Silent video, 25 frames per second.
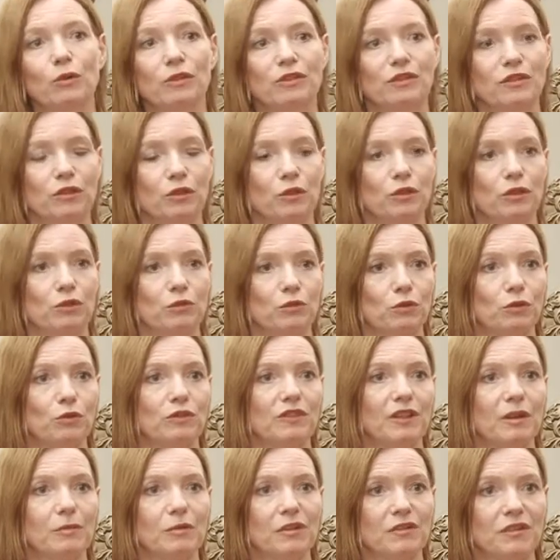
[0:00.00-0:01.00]
Also through
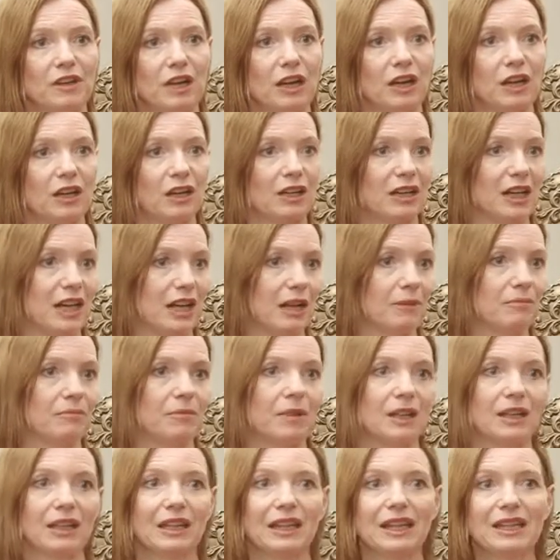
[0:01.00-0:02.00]
some of our
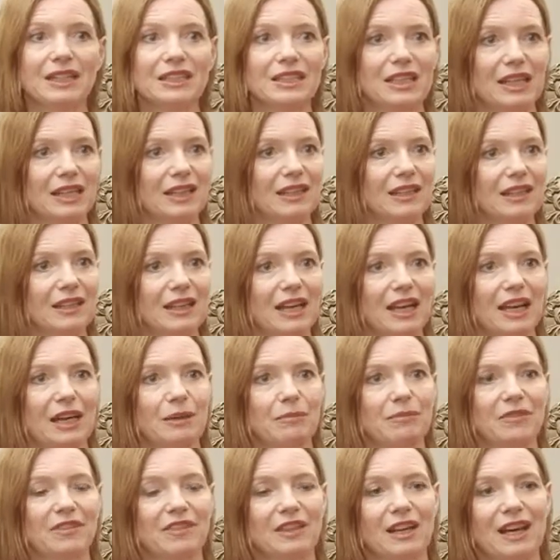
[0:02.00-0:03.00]

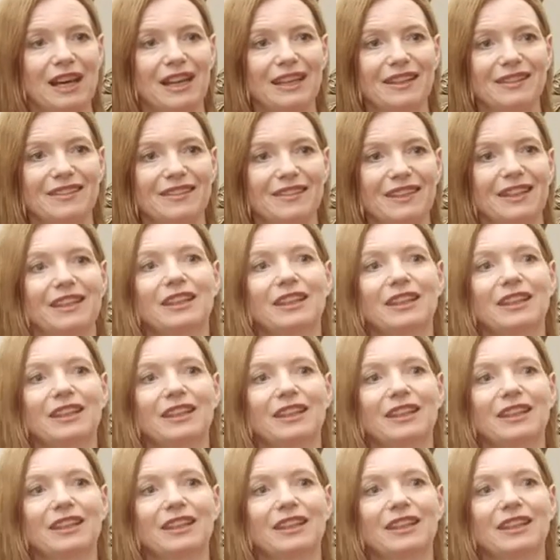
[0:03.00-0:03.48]
LinkedIn sites,